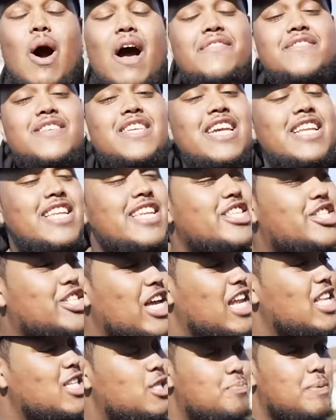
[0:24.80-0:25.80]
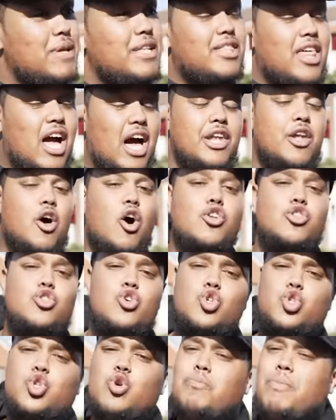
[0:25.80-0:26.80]
I've seen this challenge being done on
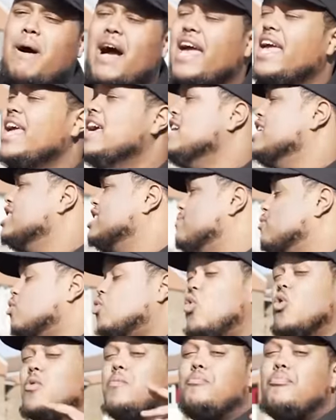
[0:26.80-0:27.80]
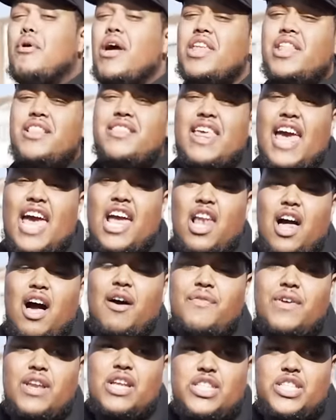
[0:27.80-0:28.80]
YouTube by someone called Brennen Taylor, I
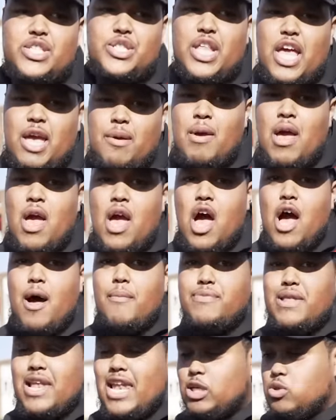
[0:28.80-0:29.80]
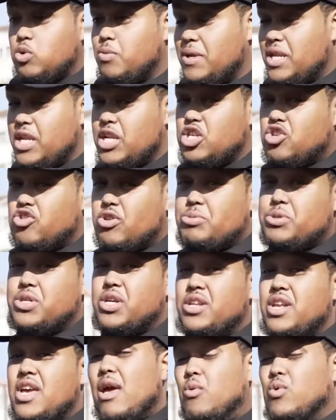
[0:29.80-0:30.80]
think that's his name. The links will be in the
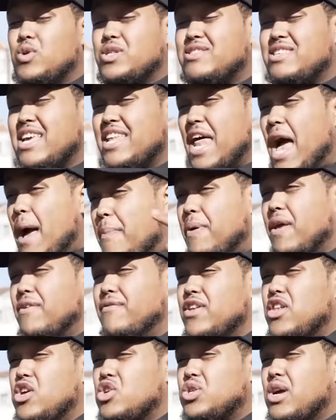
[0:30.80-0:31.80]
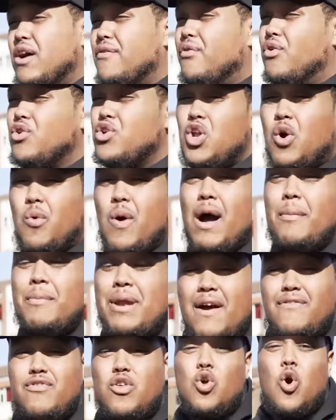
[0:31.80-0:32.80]
description. It was an epic video, so I thought, you know what, I'm gonna
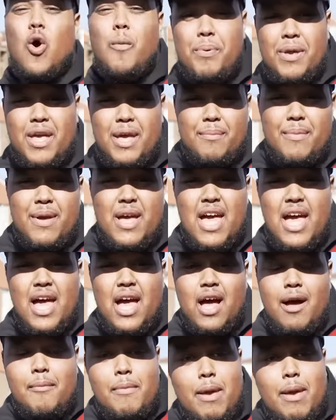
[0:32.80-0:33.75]
have to copy him and